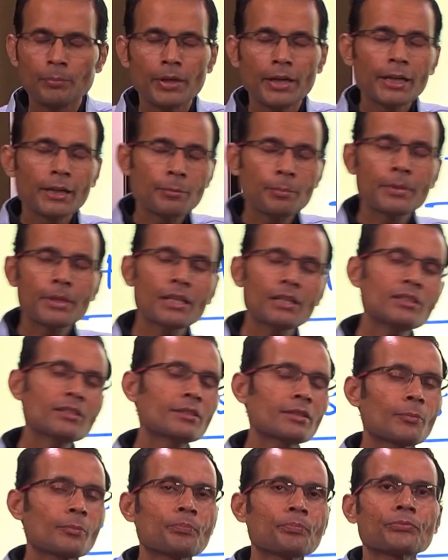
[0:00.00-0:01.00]
It
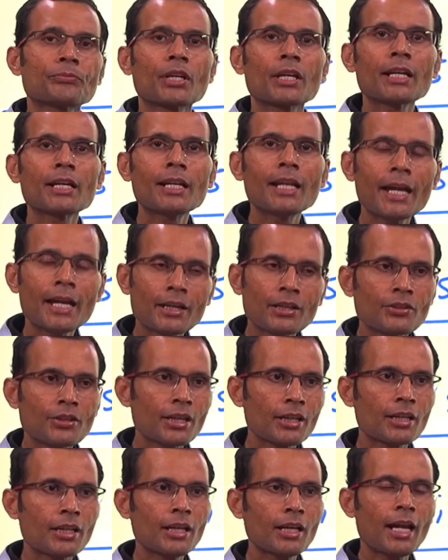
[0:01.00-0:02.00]
means
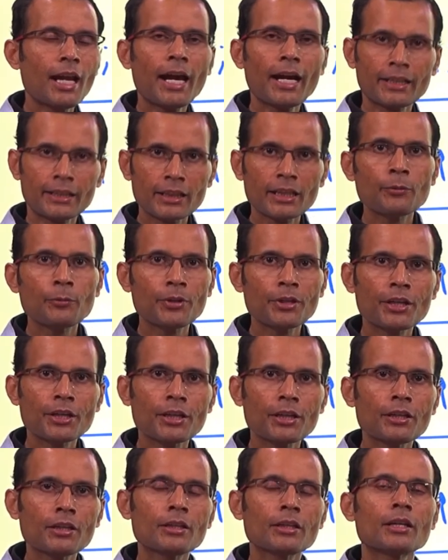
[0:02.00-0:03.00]
electrical
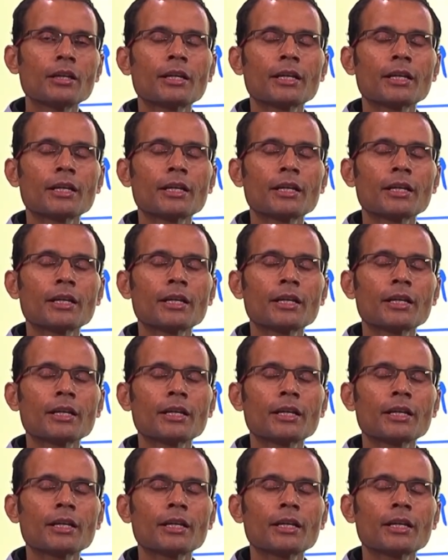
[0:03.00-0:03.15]
activity